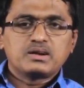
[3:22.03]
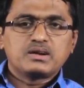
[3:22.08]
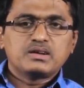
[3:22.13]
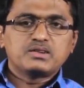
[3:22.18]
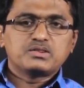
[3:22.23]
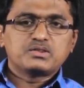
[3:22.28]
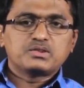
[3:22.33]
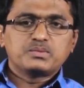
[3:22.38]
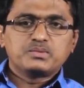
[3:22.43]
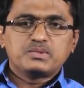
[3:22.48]

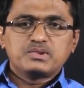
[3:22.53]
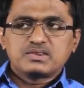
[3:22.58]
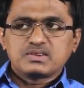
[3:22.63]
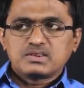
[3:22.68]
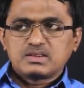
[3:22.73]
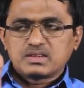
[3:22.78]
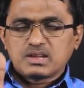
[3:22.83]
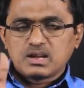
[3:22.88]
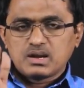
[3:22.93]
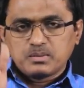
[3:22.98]

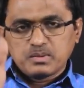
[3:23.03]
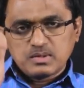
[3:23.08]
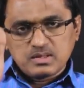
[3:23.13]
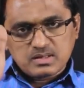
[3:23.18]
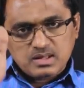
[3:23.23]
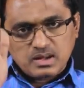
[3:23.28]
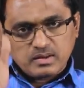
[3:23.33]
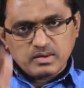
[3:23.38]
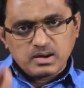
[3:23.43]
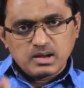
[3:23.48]
distribution
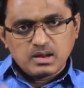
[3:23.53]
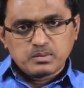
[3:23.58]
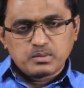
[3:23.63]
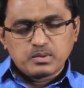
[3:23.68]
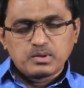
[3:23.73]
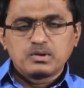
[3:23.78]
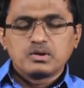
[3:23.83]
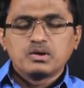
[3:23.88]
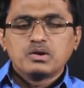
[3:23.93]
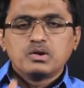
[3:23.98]
tables
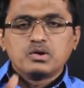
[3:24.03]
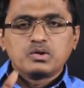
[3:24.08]
available